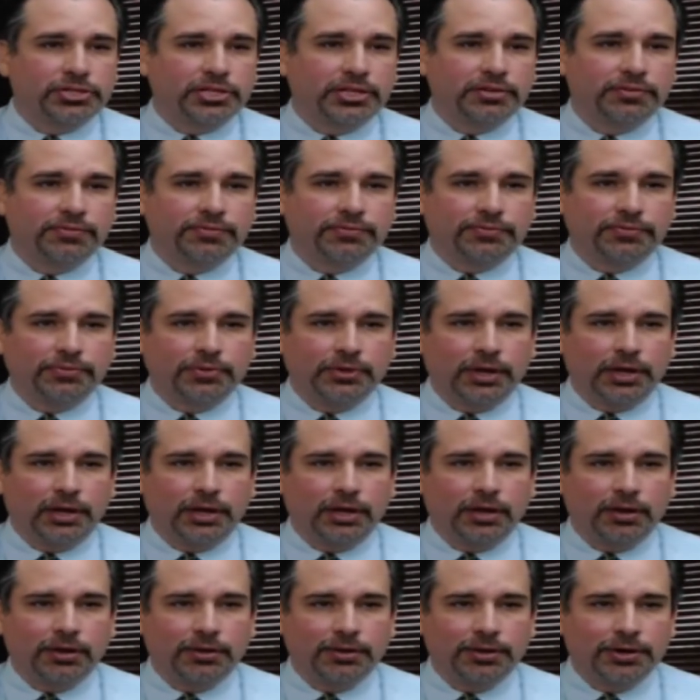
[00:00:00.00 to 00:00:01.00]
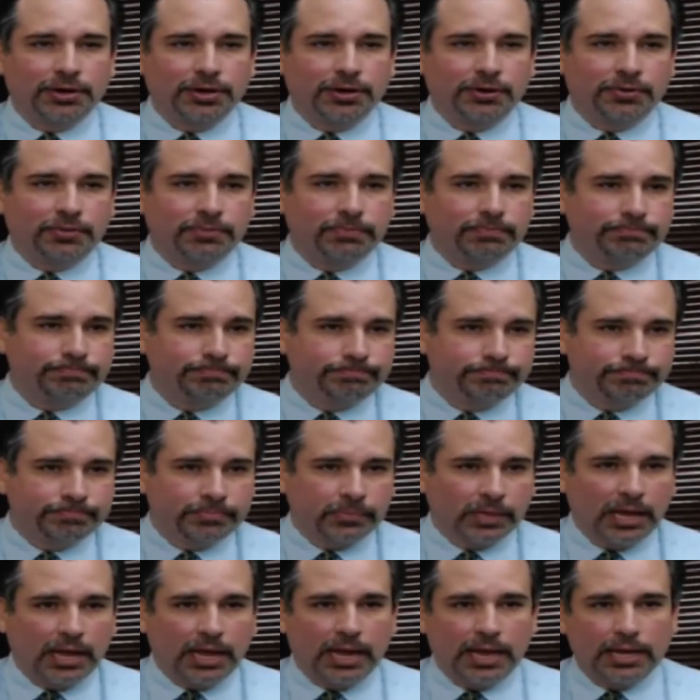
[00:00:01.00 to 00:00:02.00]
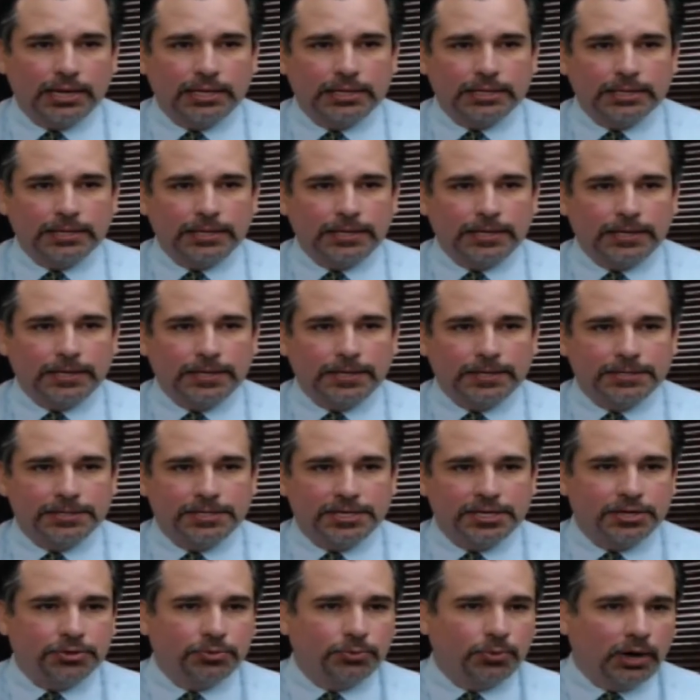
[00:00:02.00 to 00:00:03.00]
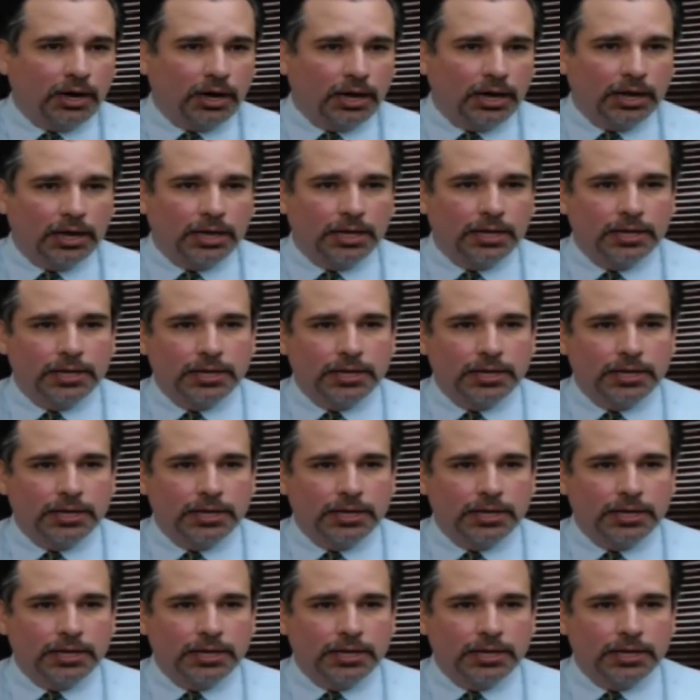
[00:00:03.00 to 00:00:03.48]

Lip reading: that have had DUI